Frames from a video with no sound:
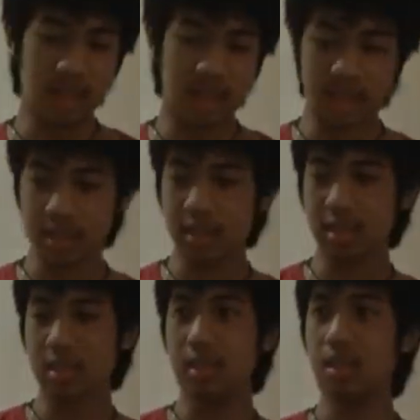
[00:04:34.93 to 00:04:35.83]
line is
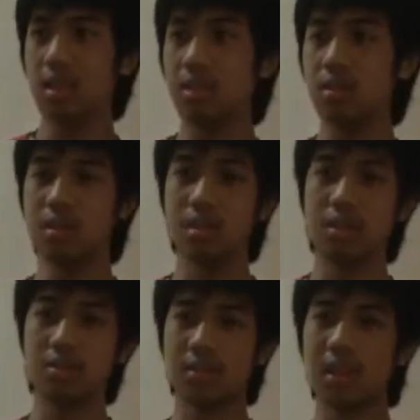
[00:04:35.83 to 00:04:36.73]
discontinued,
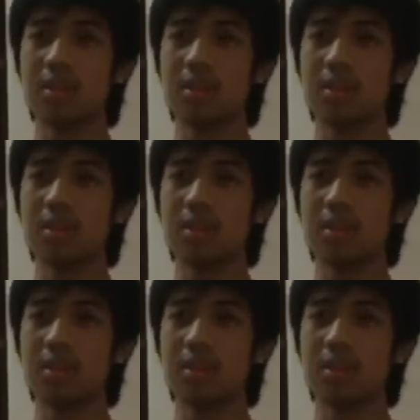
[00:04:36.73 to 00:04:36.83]
so I